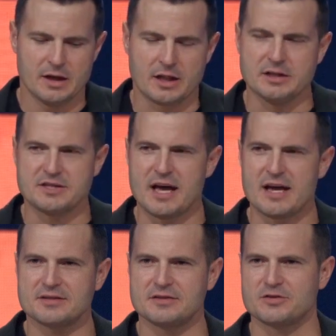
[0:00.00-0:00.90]

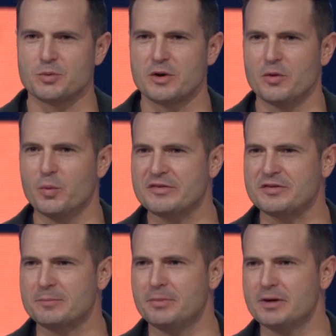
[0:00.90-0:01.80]
Ecclesiastes is one of the
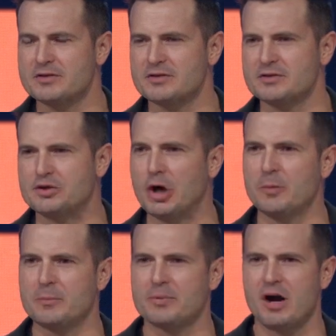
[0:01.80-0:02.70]
wisdom books.
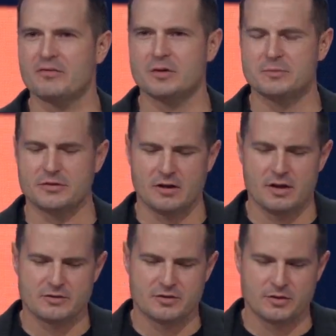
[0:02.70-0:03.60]
Job and Proverbs are the
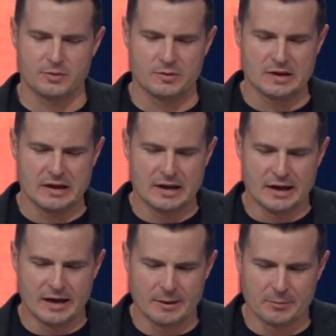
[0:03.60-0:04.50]
other two.
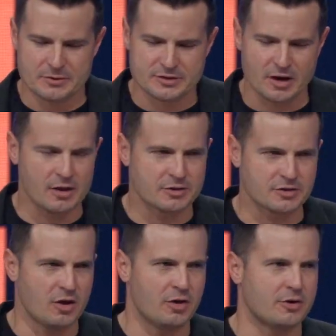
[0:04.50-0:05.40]
Most
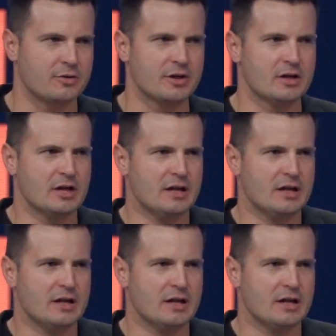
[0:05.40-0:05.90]
scholars all agree